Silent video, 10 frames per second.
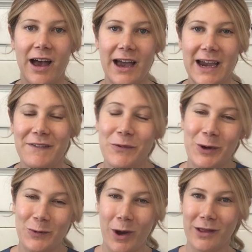Hi
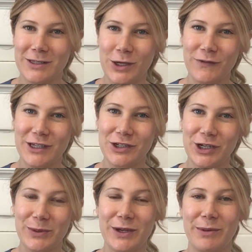everyone, Wallace, you have a
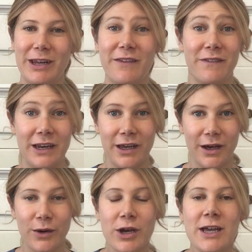teacher here with your Monday
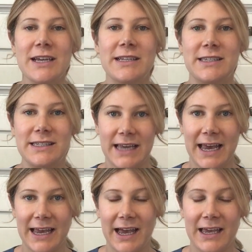video.
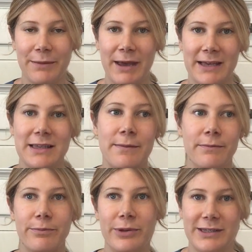Today I am asked,
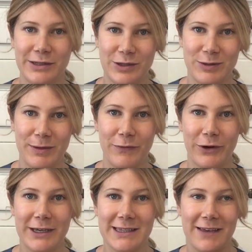and please excuse my
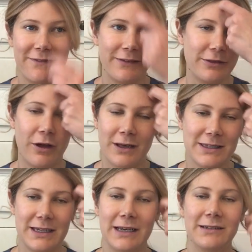voice, I've
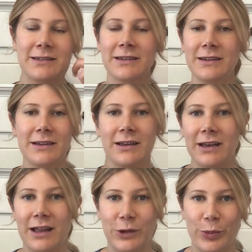lost it
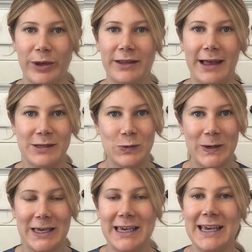a little bit last
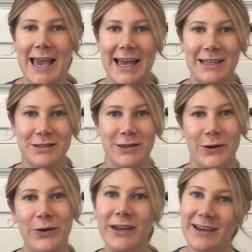week, and
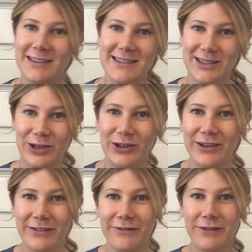so it's still
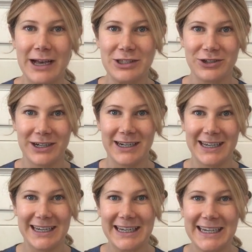
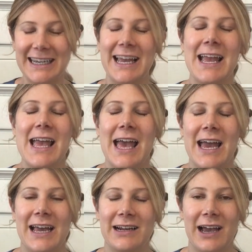frustrating
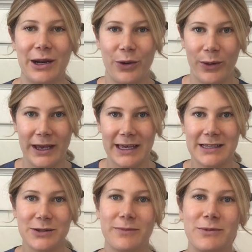and kind of
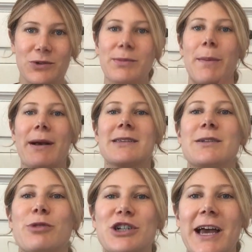quiet, so I'm doing my best
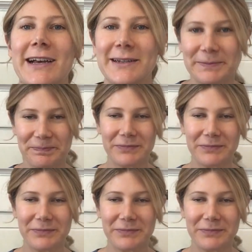to project.